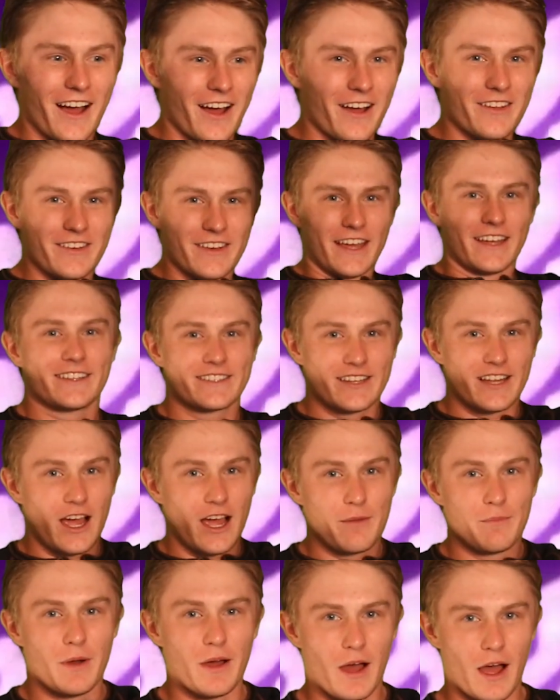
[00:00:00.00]
Next
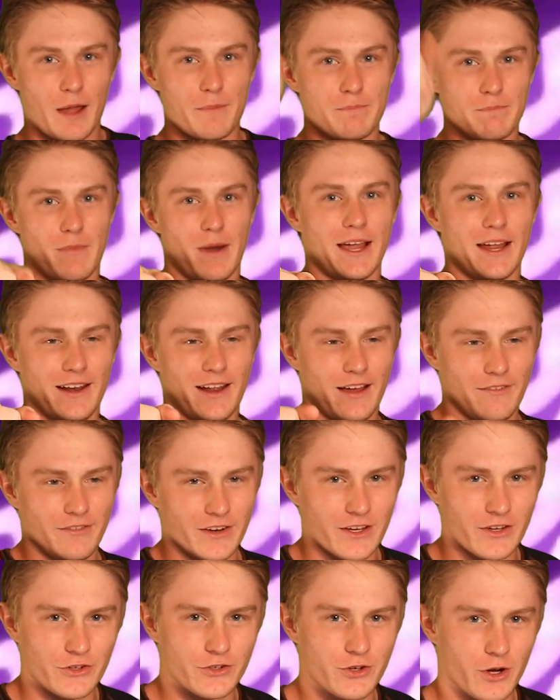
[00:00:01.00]
time, I might have
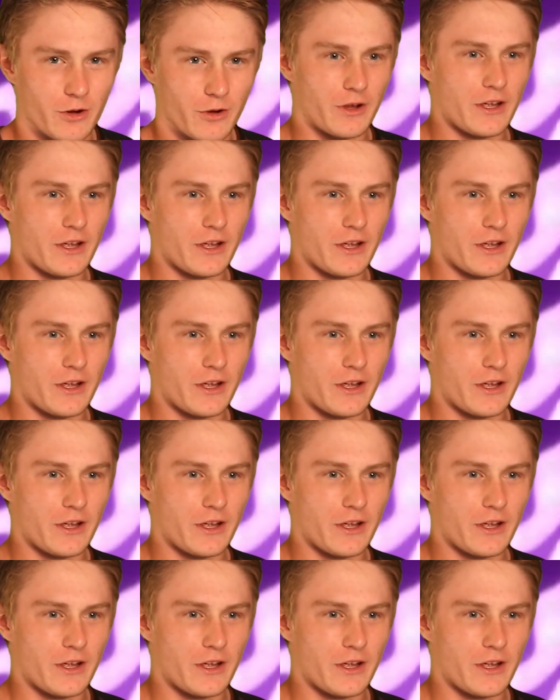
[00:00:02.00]
an intro